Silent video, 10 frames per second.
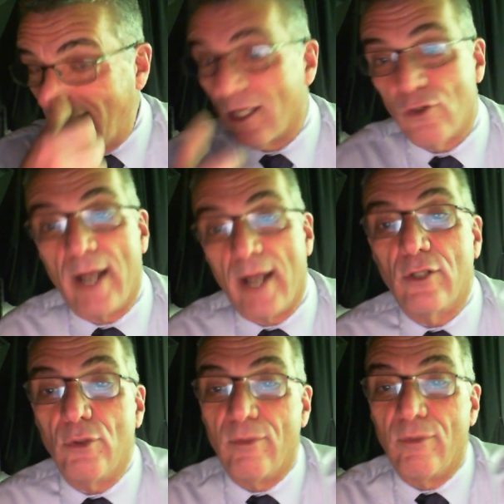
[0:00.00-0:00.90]
I'll try to
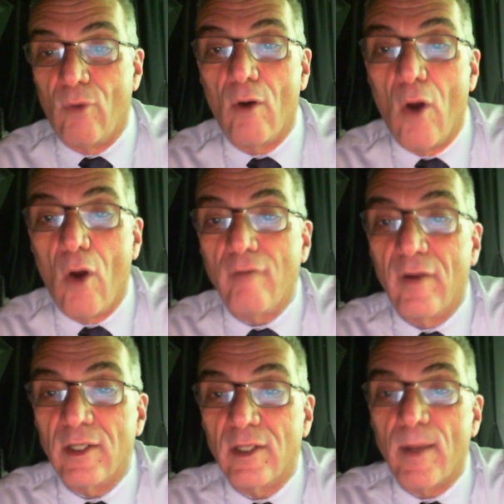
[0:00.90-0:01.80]
do them more often,
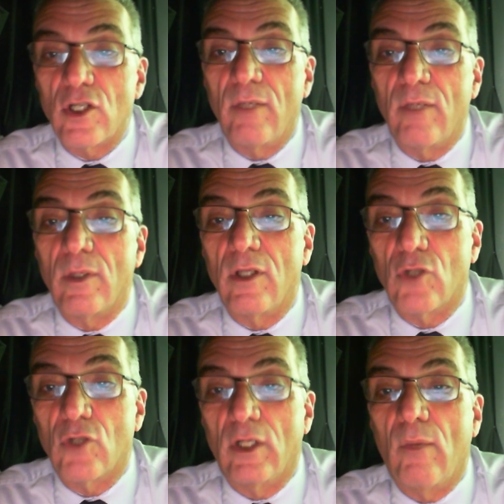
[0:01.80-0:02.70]
especially when, you know,
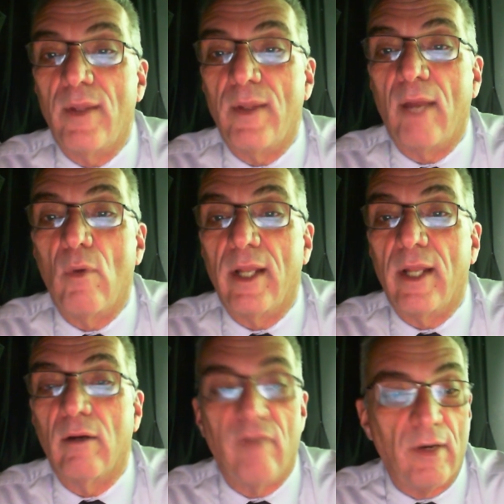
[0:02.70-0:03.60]
certainly when they were, they're
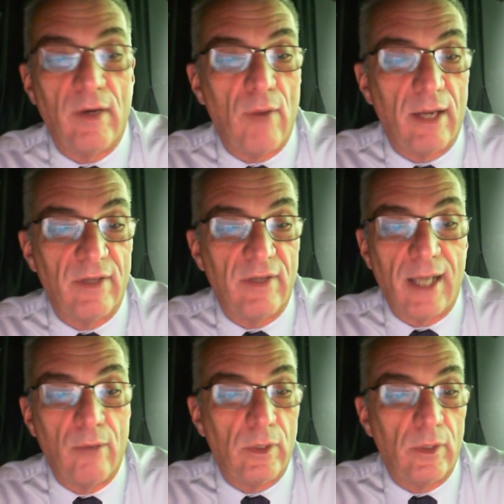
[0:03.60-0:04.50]
very relevant, I
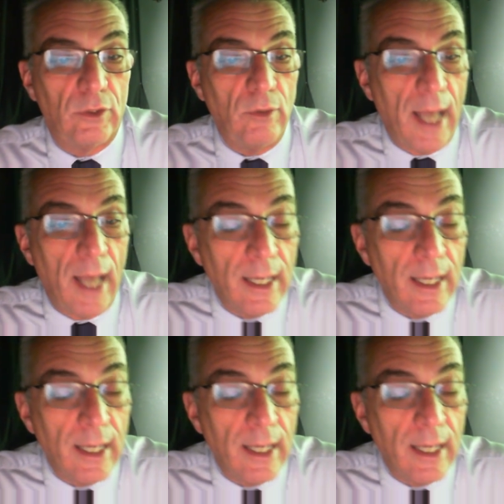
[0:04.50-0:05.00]
will do that.